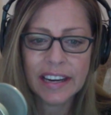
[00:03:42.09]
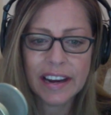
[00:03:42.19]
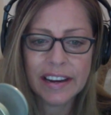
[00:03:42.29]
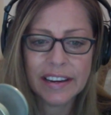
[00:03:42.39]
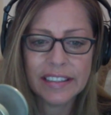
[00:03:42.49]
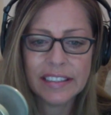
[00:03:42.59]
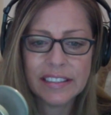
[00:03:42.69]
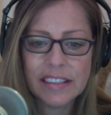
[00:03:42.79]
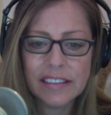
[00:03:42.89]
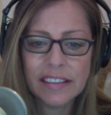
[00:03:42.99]
Uh,
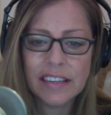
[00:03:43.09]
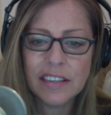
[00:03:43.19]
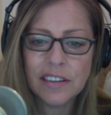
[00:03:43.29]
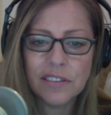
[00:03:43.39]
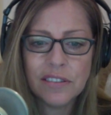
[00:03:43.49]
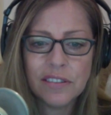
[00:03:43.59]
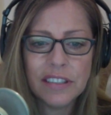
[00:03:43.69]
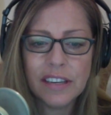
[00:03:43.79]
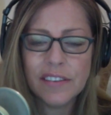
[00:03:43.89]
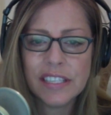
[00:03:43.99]
d- can you
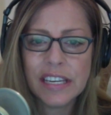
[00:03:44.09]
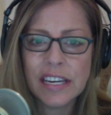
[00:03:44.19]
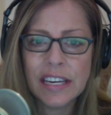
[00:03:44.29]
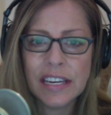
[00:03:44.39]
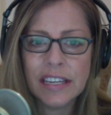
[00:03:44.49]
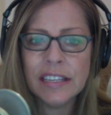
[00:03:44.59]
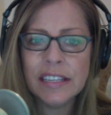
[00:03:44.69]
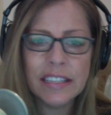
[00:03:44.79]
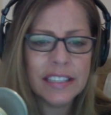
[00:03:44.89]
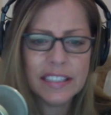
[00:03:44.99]
give us any
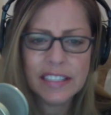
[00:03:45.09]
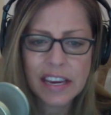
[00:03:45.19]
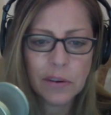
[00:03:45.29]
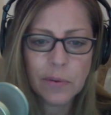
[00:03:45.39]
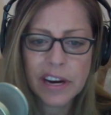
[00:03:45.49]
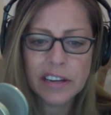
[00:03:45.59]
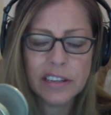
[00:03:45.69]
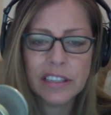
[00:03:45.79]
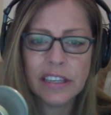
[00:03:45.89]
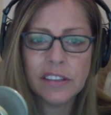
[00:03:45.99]
takeaway
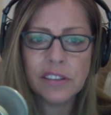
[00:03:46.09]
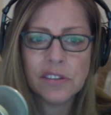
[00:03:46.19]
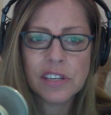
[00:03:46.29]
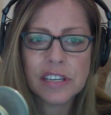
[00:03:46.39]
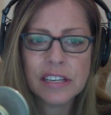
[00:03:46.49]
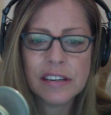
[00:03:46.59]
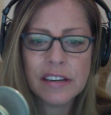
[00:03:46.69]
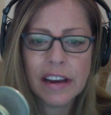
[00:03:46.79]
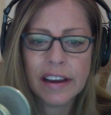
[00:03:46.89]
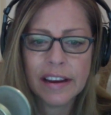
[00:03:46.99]
or
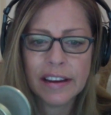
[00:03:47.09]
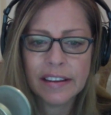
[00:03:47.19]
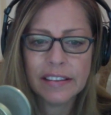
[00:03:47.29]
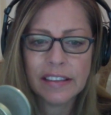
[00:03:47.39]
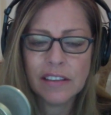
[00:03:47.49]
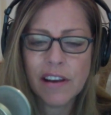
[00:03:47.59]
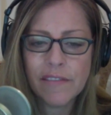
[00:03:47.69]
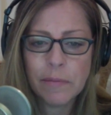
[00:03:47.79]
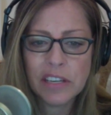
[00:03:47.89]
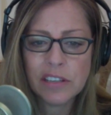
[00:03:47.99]
conclusion uh, that you
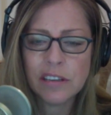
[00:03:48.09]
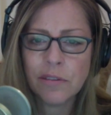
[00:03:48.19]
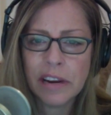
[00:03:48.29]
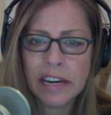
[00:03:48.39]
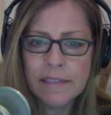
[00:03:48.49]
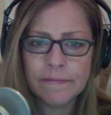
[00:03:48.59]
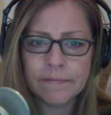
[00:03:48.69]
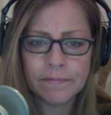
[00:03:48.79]
haven't mentioned already?